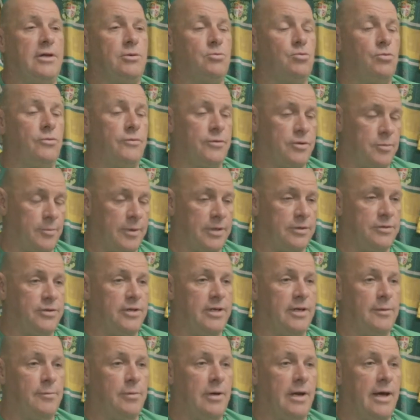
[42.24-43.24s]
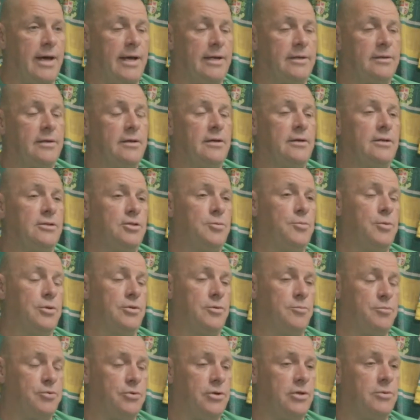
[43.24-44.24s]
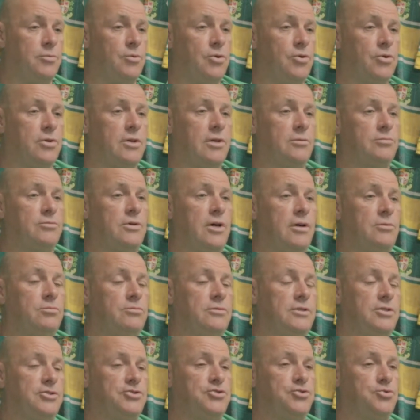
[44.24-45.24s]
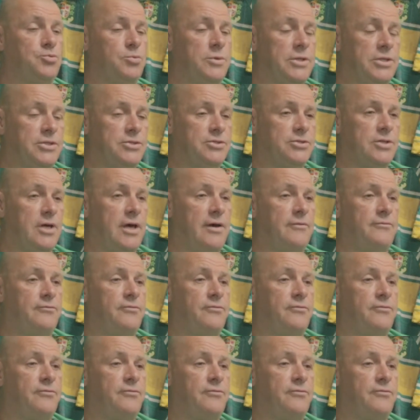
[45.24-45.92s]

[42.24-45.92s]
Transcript: I go over to my table end to put the pre-workout out, the sweets there